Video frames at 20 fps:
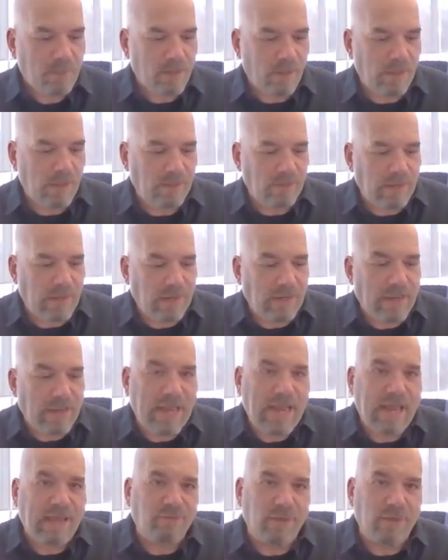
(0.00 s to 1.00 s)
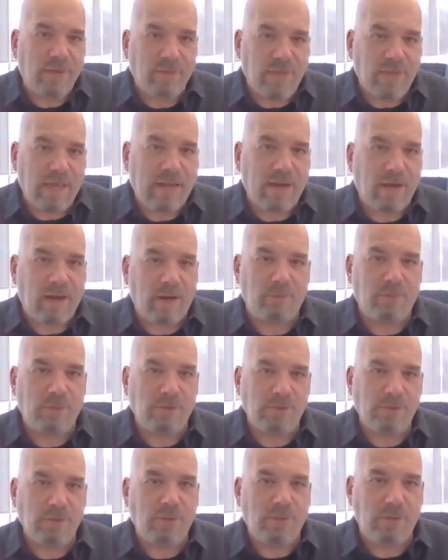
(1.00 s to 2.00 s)
that? And having that
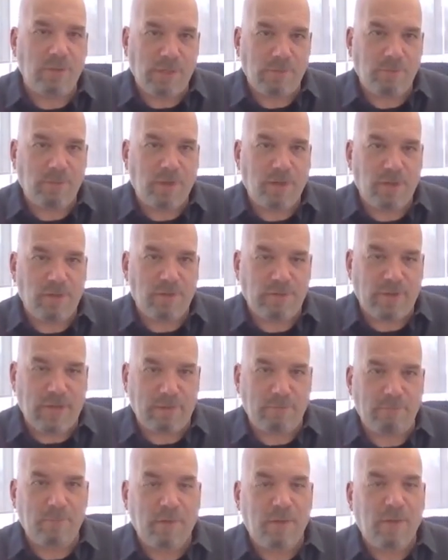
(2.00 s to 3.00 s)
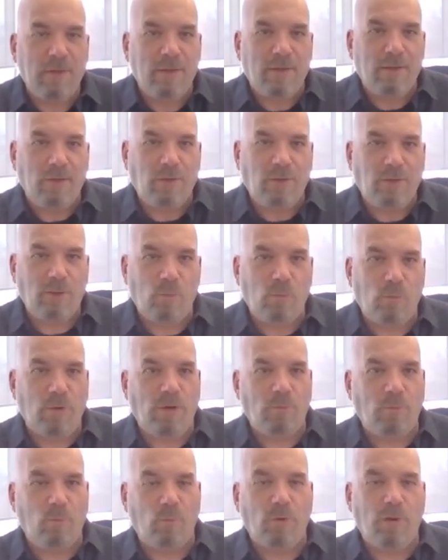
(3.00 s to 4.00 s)
opportunity, because
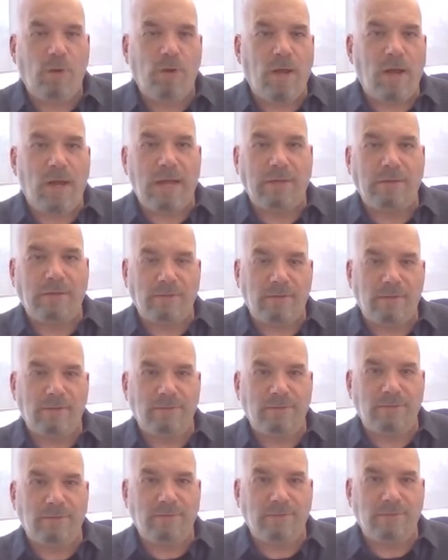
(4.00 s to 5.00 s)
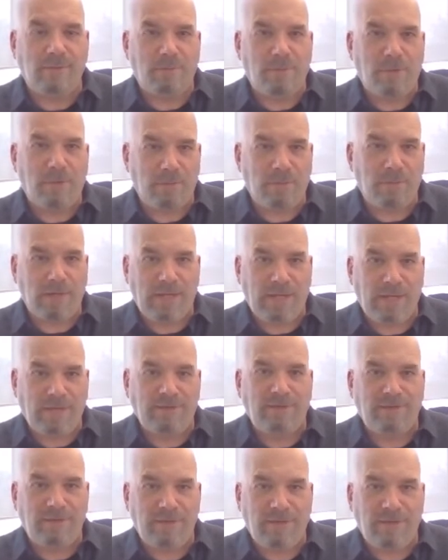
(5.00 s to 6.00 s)
we're not the public
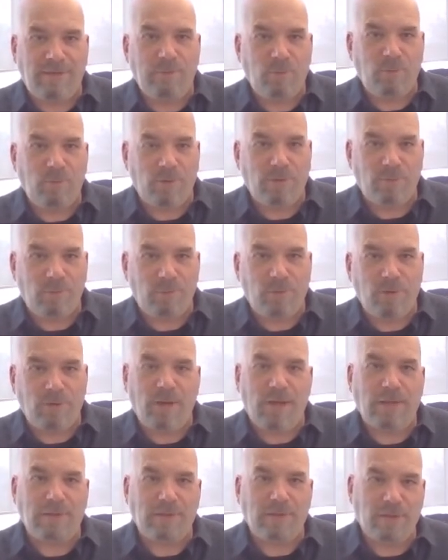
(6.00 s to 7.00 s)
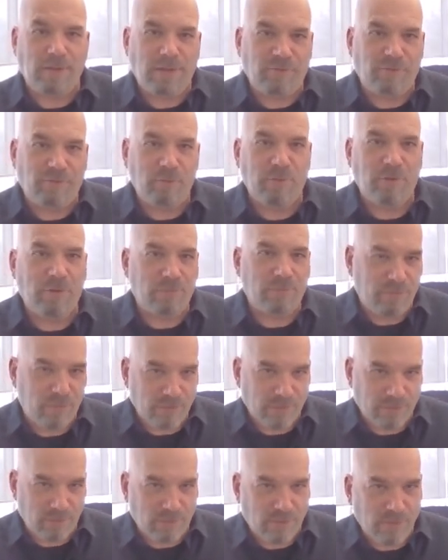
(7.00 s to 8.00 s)
entity, we're not the government
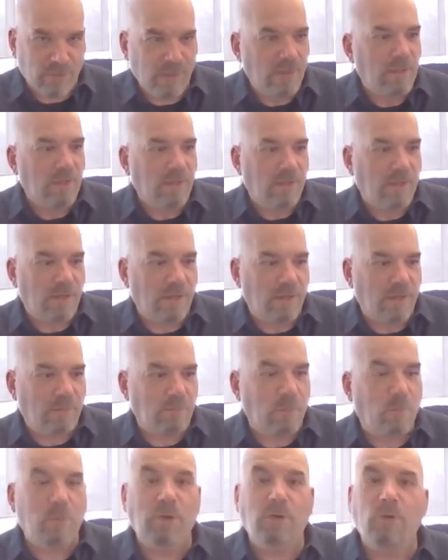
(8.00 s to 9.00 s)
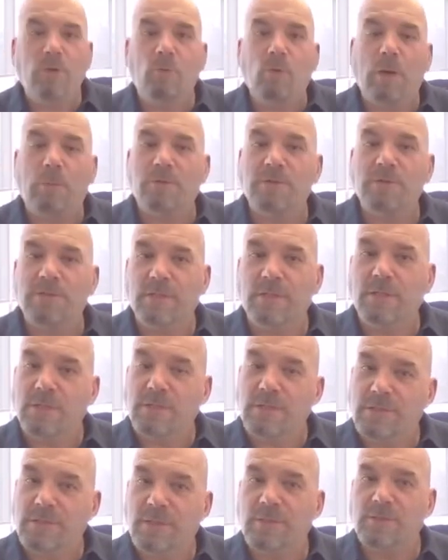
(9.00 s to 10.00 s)
official, but we do represent
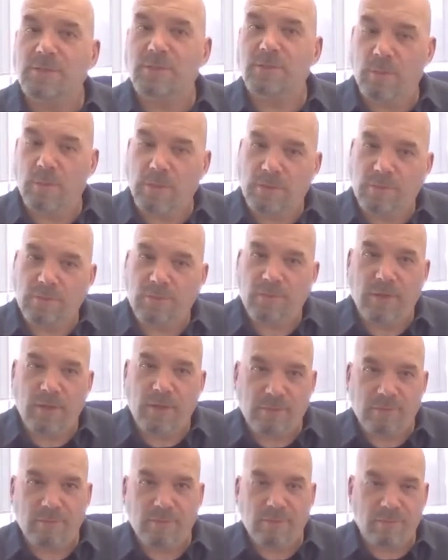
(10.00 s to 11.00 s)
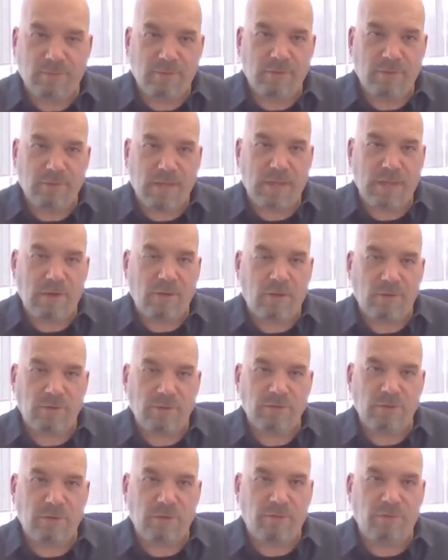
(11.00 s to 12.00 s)
constituents that are
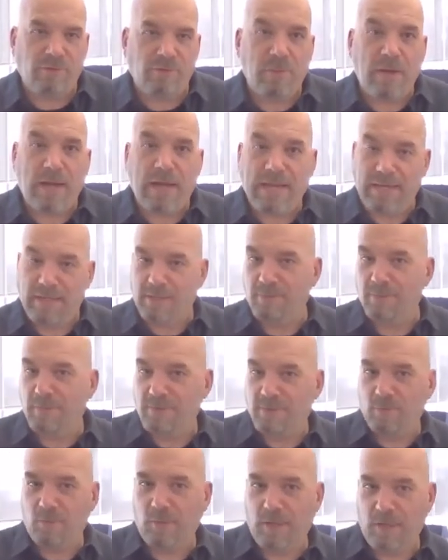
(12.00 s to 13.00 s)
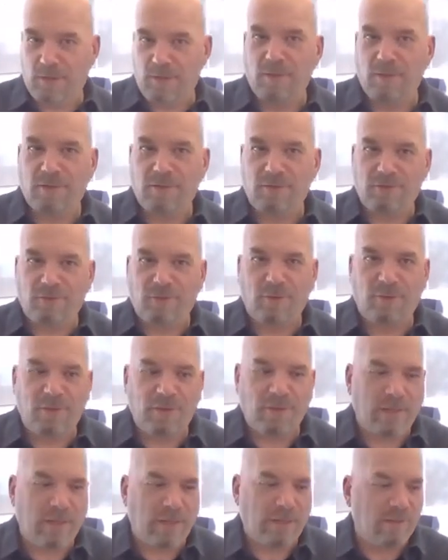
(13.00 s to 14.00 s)
served by him as well. And so I
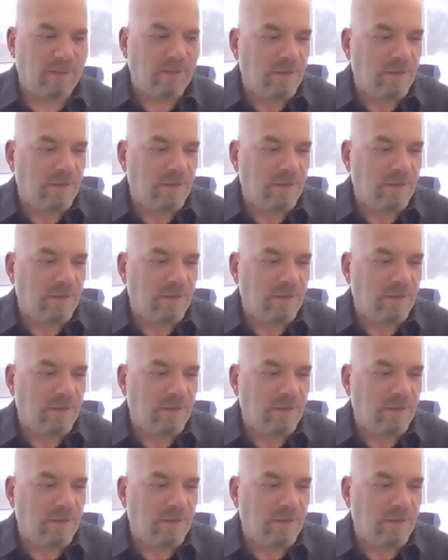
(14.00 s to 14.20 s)
think that